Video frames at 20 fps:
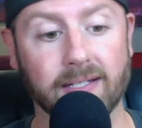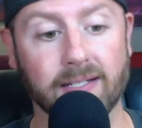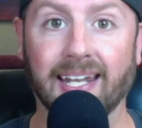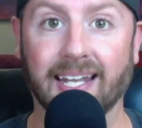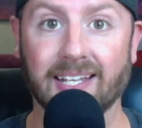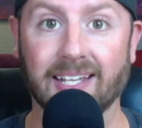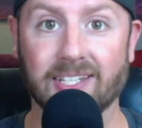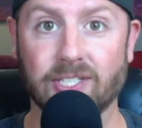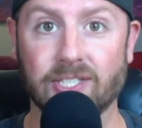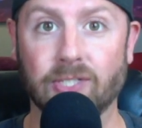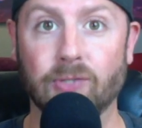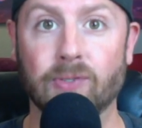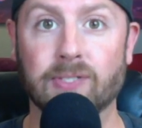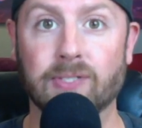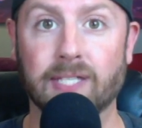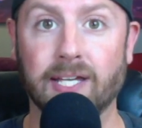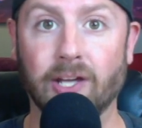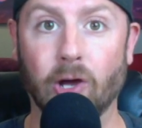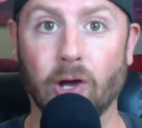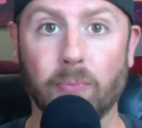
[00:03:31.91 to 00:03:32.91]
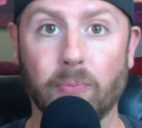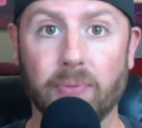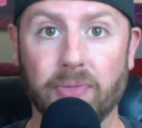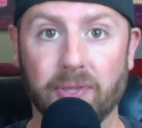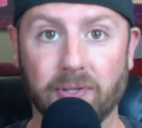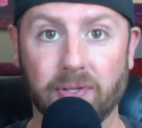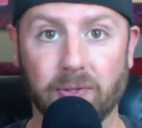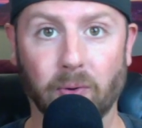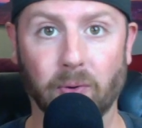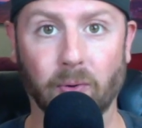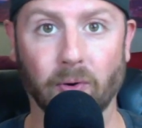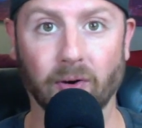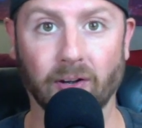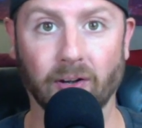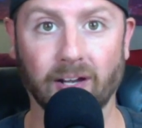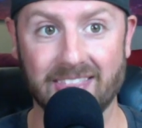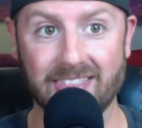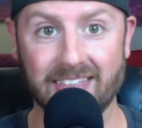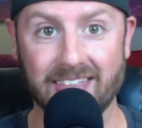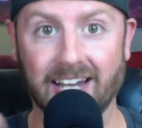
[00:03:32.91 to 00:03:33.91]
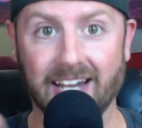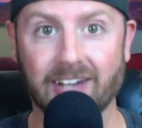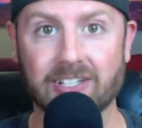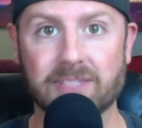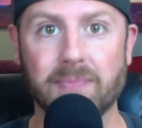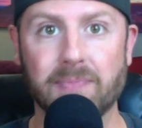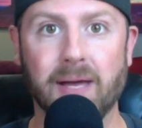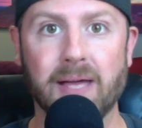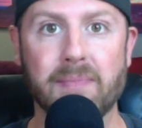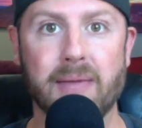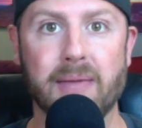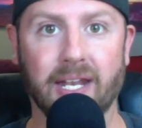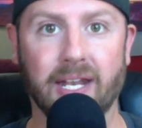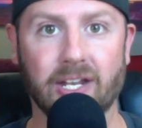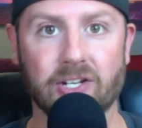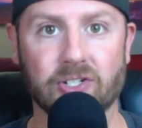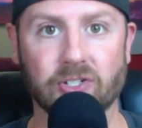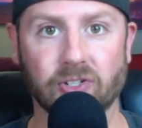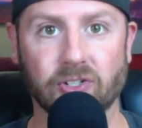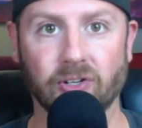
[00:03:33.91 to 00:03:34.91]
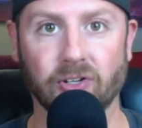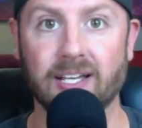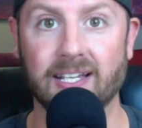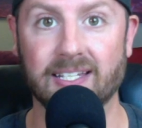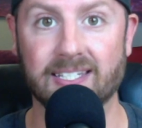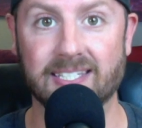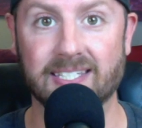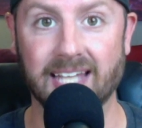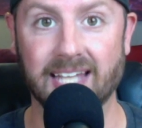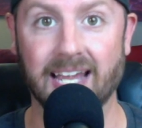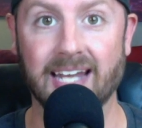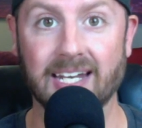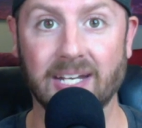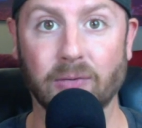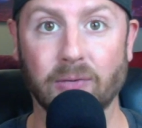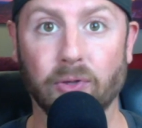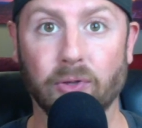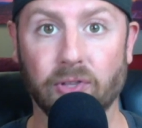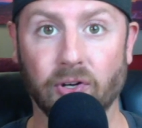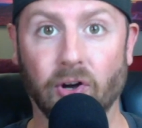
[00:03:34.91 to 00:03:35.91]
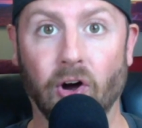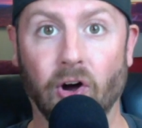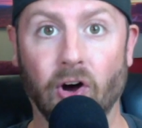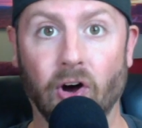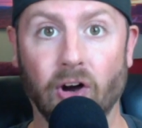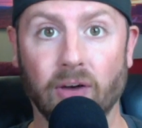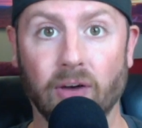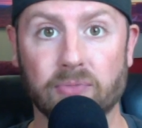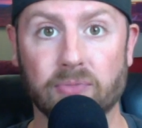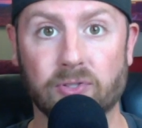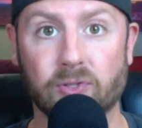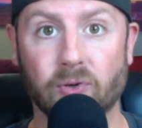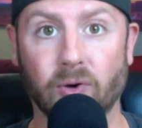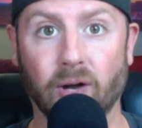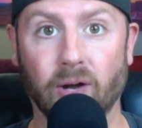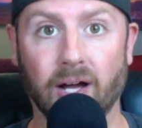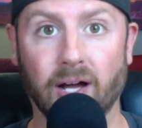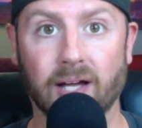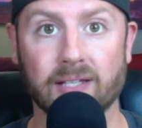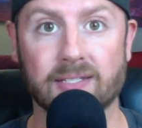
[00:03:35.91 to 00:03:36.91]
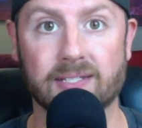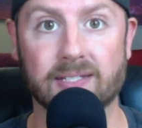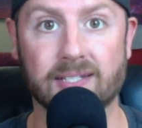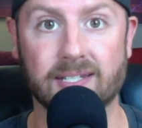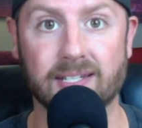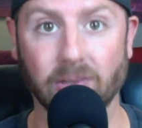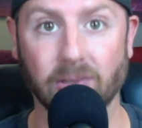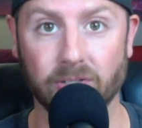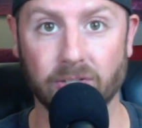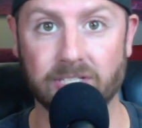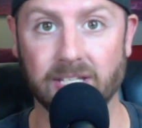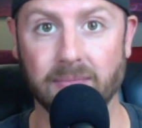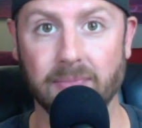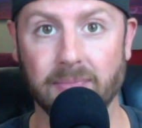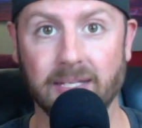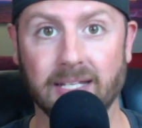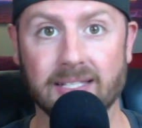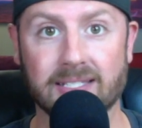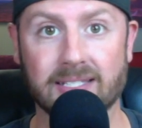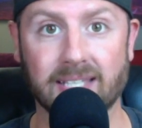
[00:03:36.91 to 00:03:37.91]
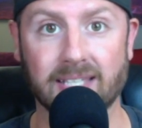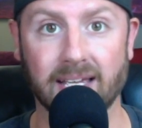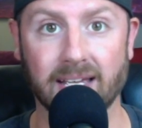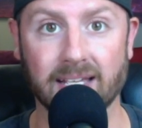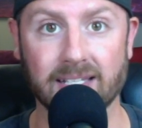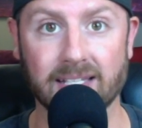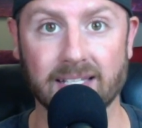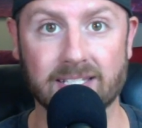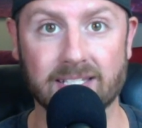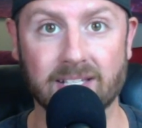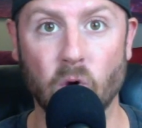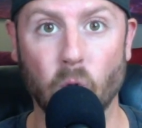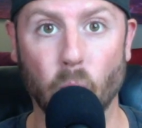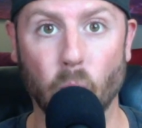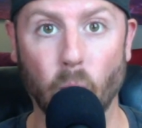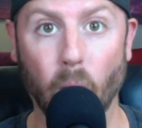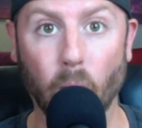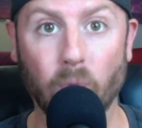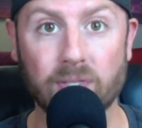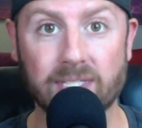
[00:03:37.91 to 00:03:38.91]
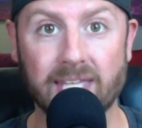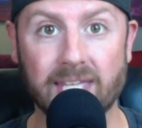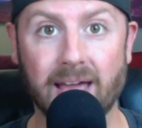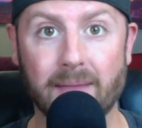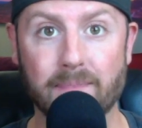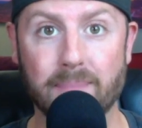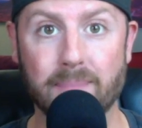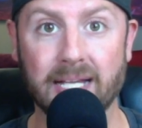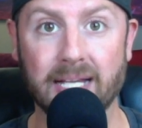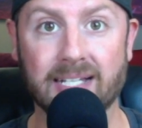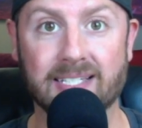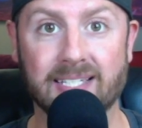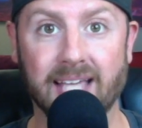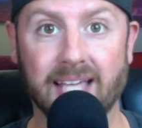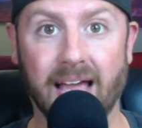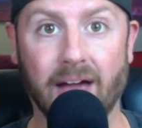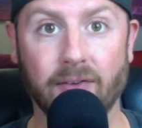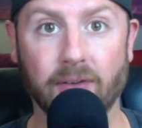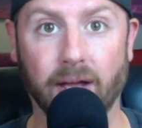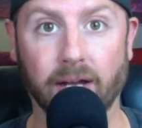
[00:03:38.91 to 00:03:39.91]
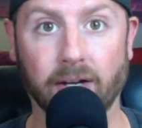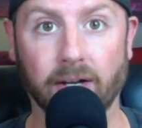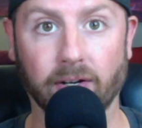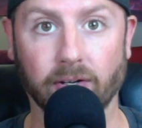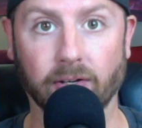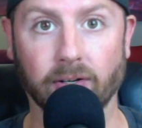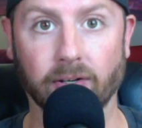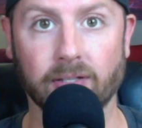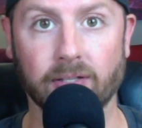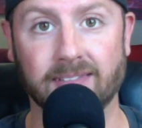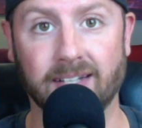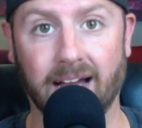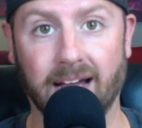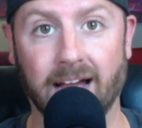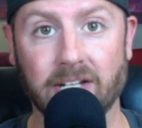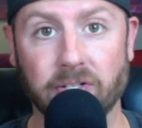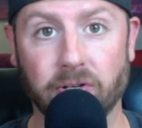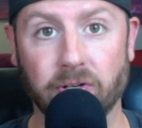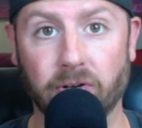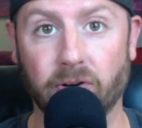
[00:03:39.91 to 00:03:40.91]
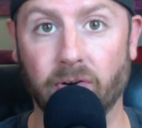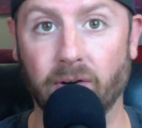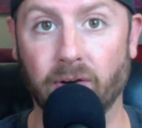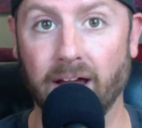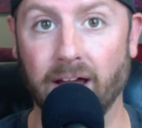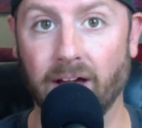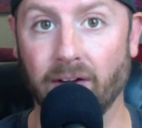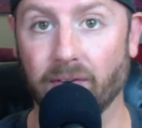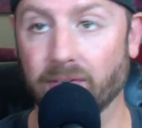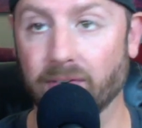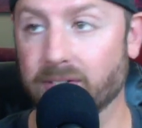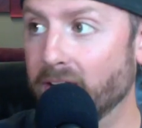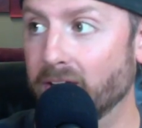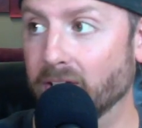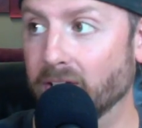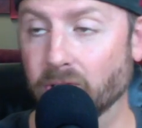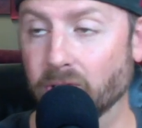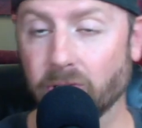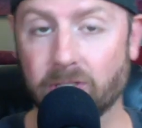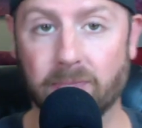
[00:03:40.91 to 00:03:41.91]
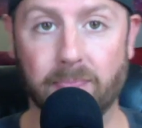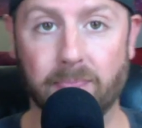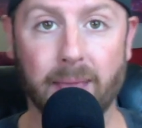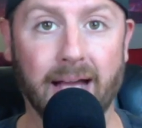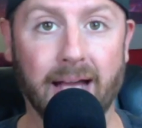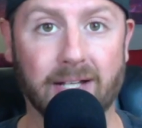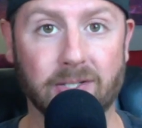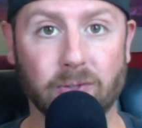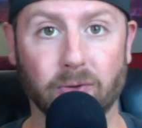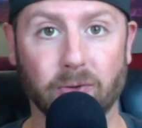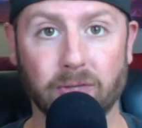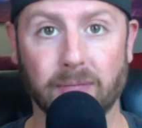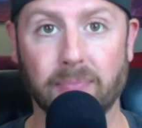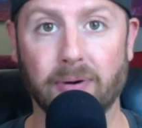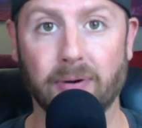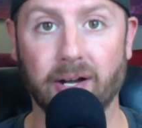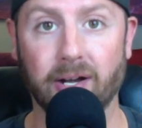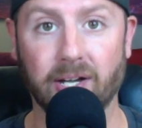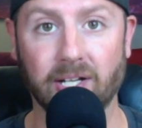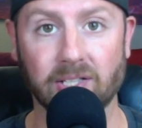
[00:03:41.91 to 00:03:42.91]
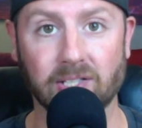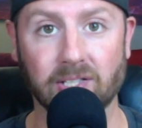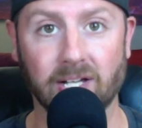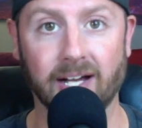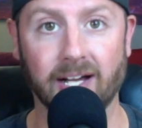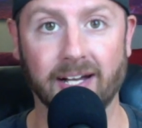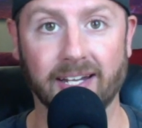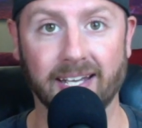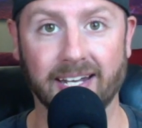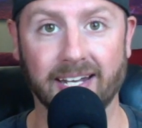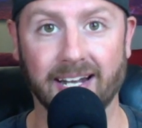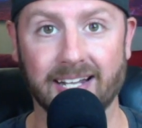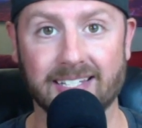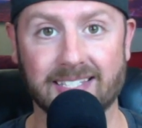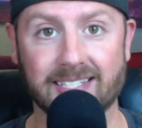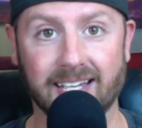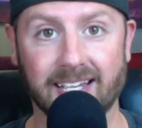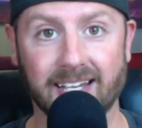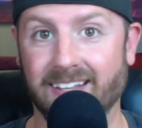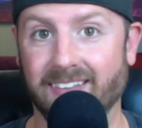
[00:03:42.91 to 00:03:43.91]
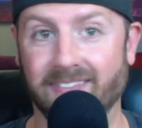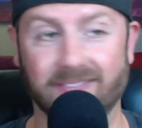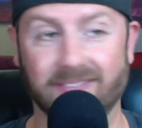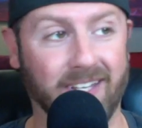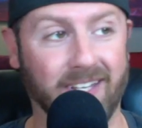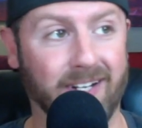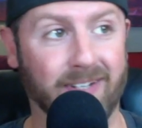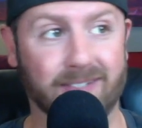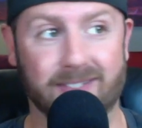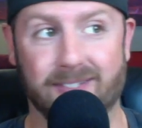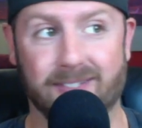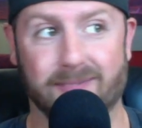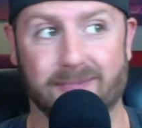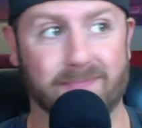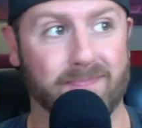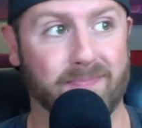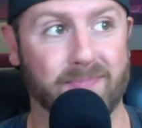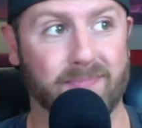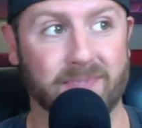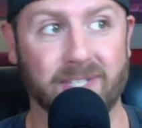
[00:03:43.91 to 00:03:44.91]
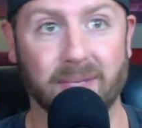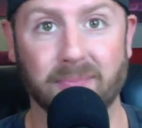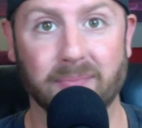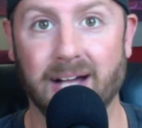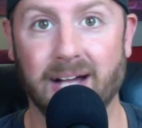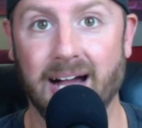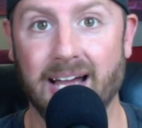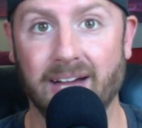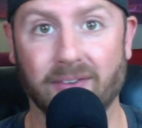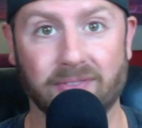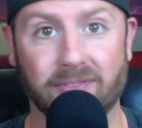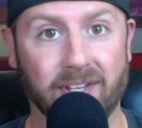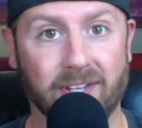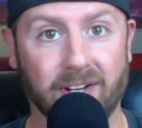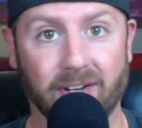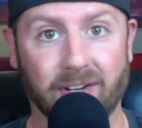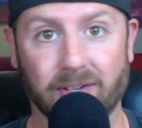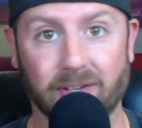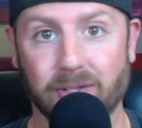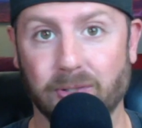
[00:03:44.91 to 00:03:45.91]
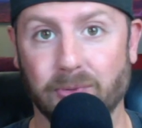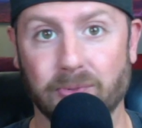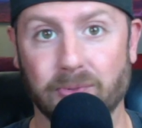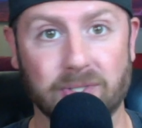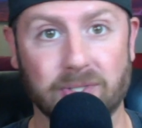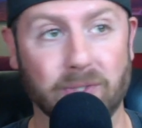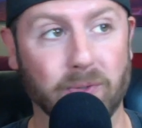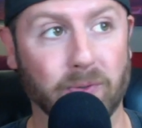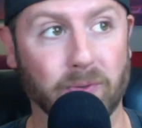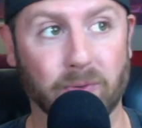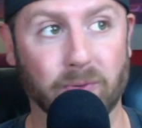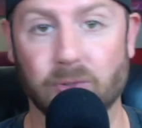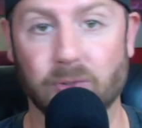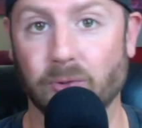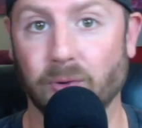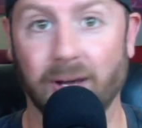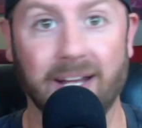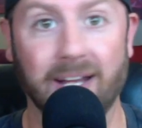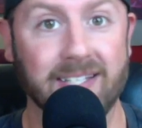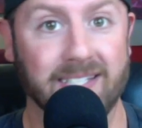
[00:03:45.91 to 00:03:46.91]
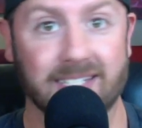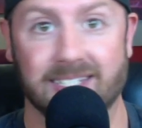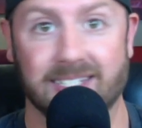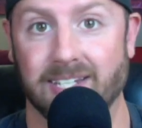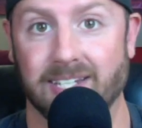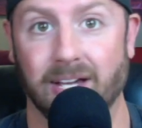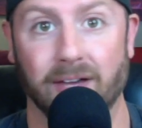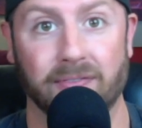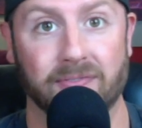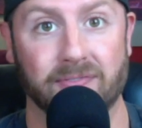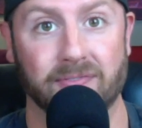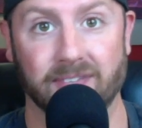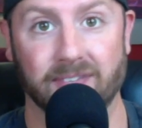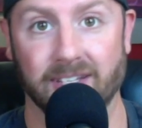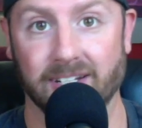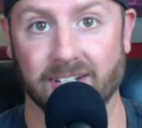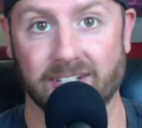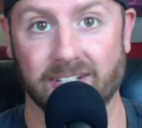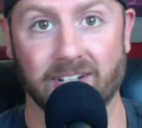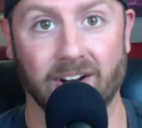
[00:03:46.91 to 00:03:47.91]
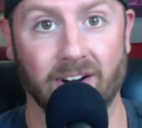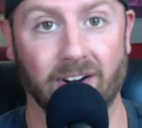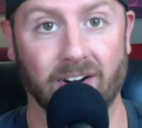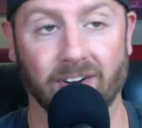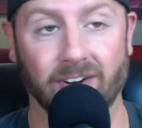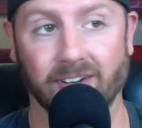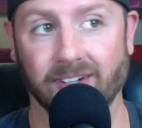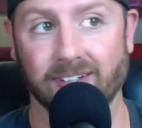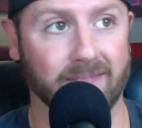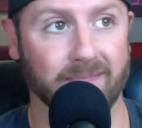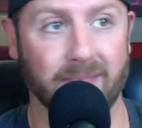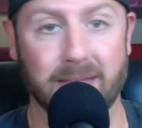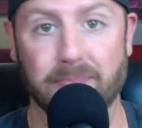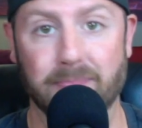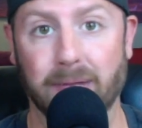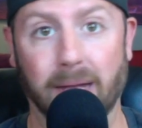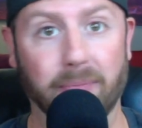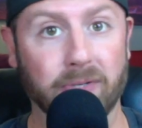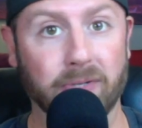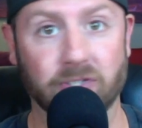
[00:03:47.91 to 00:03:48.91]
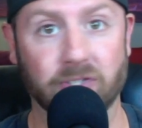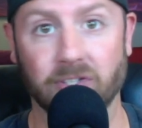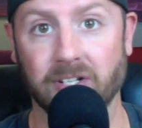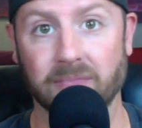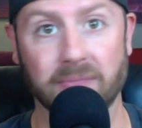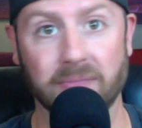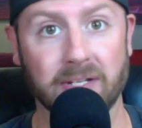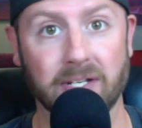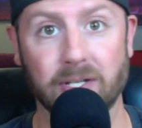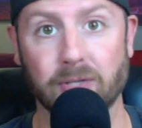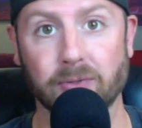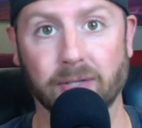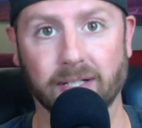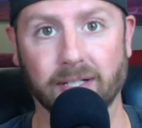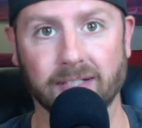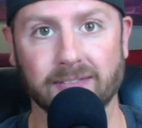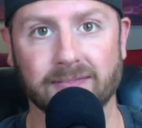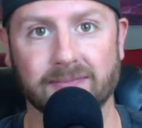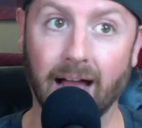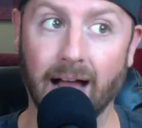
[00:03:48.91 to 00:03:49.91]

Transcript: As soon as I open the door, there's my manager standing with her arms crossed, looks at me and says, "What was that big sound I heard?" I turn around, look back toward the parking lot, and I said, "There's some guy out there who was doing crazy stuff in a car he probably shouldn't have been doing.